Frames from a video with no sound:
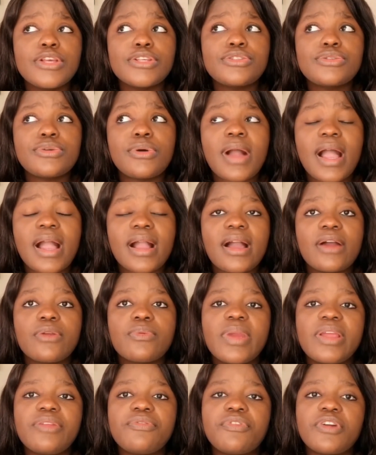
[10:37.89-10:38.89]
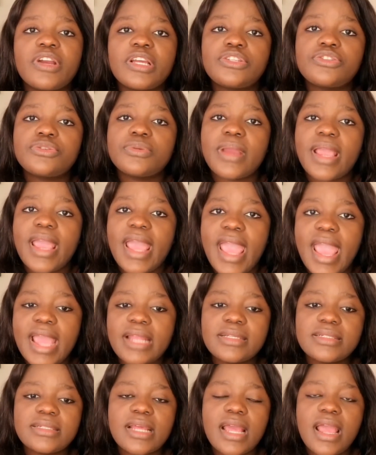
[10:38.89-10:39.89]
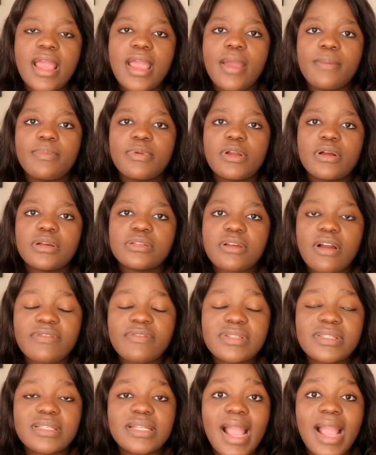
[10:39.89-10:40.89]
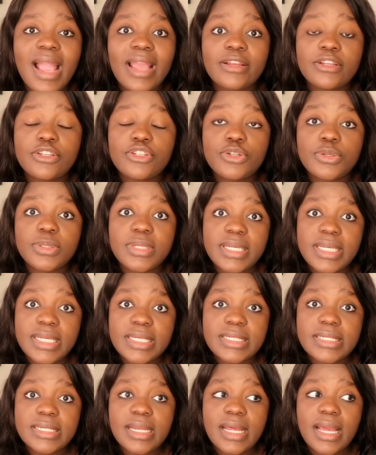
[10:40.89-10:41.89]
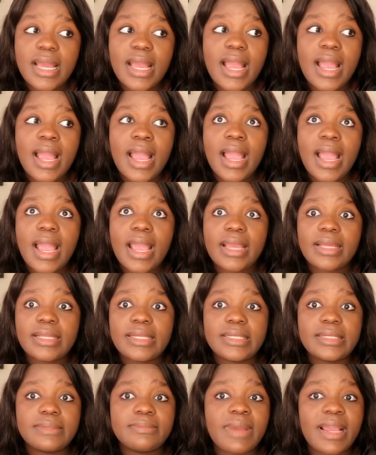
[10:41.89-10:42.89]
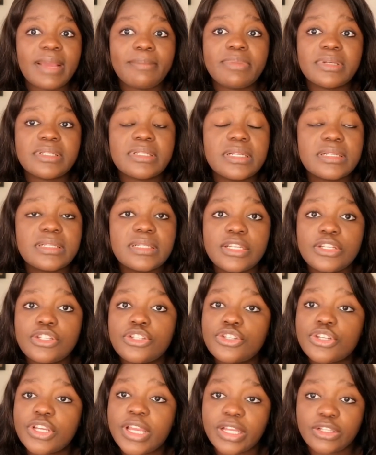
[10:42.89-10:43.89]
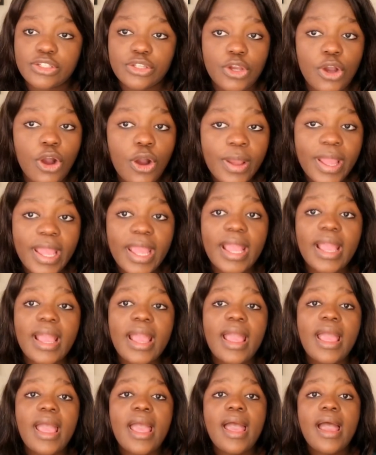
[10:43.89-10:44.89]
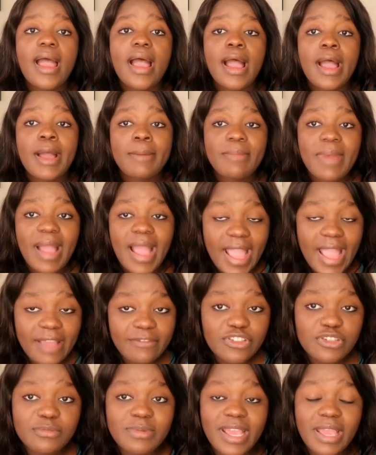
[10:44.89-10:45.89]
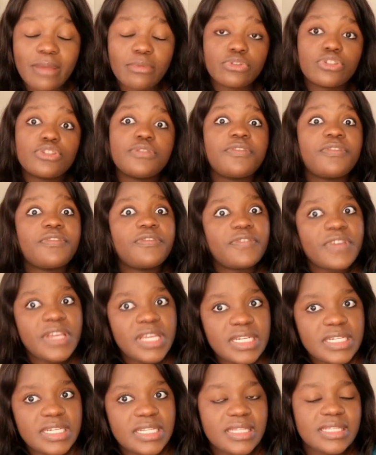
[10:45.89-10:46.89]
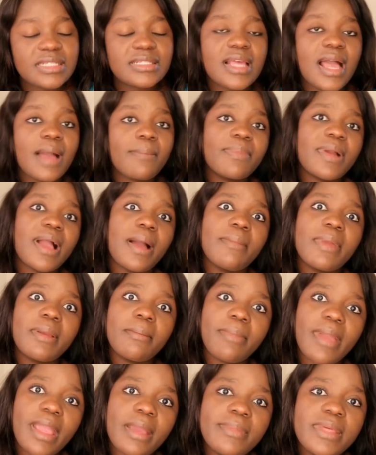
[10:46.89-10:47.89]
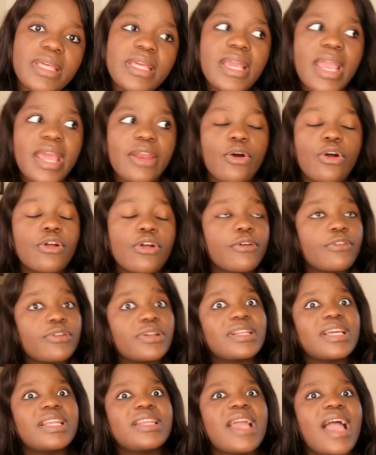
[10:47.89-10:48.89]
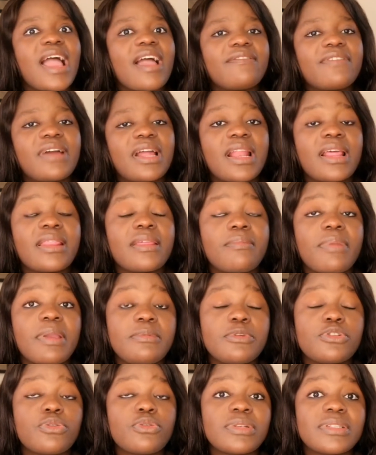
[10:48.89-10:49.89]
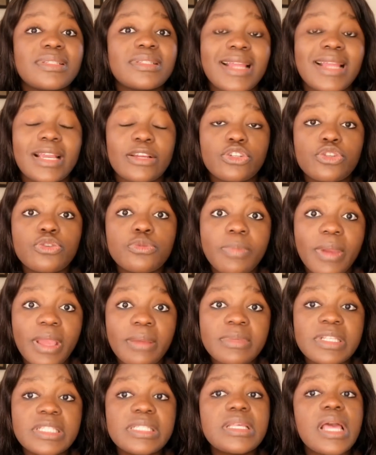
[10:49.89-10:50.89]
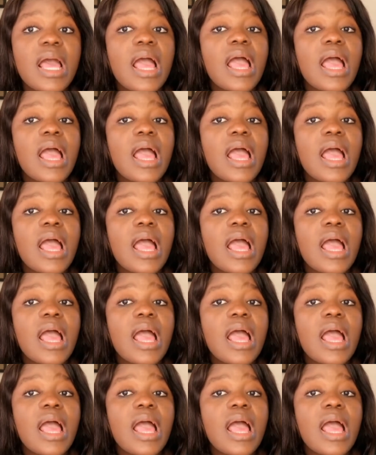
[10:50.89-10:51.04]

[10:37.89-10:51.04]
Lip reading: So I can't wait for it to end, because obviously I need to eat, my business needs to get going. I have to be able to feed this upcoming baby, and already I have another baby, so it's like 2 babies.